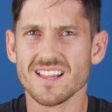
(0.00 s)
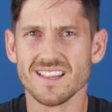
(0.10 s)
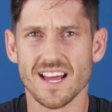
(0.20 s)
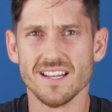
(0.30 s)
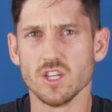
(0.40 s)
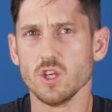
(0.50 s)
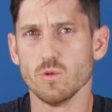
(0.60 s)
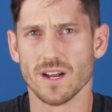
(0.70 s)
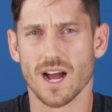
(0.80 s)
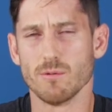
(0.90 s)
then
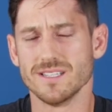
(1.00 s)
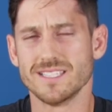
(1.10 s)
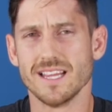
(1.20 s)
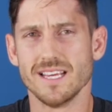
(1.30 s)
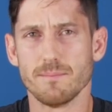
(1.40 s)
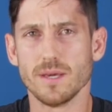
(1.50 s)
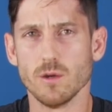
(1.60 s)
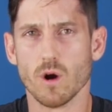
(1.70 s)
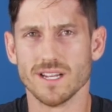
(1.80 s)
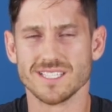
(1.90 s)
I would say the
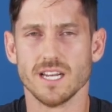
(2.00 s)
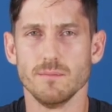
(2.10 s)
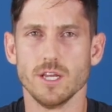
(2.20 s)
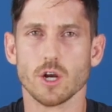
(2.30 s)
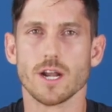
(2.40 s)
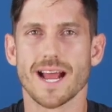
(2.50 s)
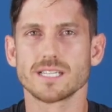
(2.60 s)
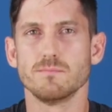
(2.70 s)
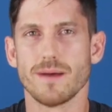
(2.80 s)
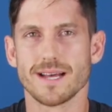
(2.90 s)
P1 is gonna be your
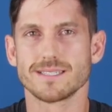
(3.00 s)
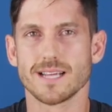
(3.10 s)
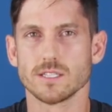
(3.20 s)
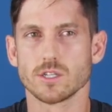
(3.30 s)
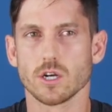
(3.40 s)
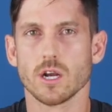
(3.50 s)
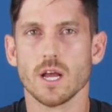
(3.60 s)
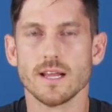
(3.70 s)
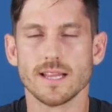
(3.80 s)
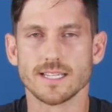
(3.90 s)
next best sensor
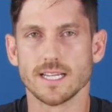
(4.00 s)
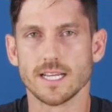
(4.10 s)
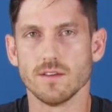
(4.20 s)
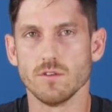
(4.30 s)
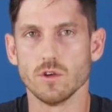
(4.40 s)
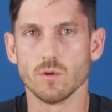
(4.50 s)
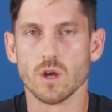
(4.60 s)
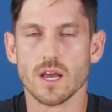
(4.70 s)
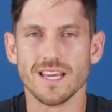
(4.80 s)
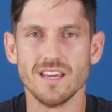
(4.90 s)
that's gonna give you
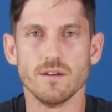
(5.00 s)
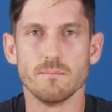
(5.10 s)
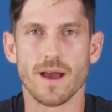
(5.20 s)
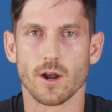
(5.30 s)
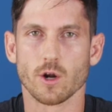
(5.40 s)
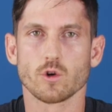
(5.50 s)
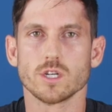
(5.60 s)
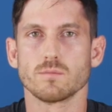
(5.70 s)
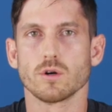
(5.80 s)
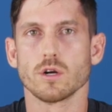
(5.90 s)
even better,
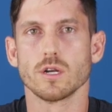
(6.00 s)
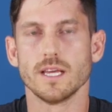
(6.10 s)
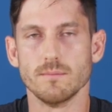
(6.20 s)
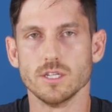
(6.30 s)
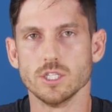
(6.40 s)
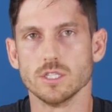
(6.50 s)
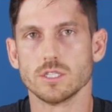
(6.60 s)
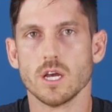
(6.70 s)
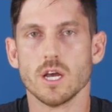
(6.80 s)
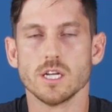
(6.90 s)
crisper
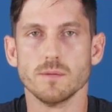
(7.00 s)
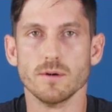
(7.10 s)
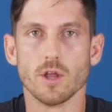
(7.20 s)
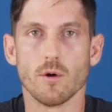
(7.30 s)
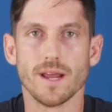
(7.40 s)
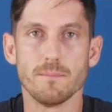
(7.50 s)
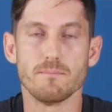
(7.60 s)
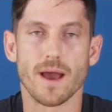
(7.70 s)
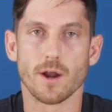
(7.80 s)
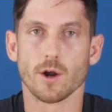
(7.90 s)
images to build out a
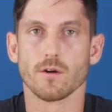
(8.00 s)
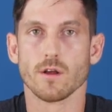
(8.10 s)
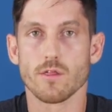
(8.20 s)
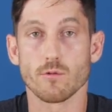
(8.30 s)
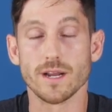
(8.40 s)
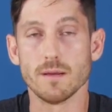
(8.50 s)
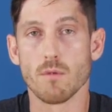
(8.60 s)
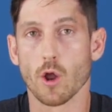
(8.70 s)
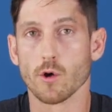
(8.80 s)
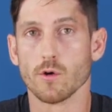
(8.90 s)
better 3D
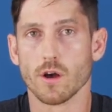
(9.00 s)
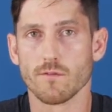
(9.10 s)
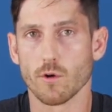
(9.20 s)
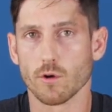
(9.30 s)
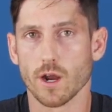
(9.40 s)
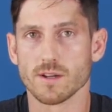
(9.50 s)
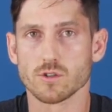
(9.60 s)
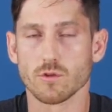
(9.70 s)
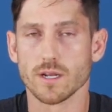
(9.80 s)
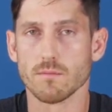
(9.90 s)
model, a
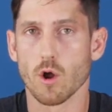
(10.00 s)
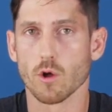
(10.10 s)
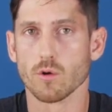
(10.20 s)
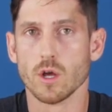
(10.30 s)
photogrammish 3D model,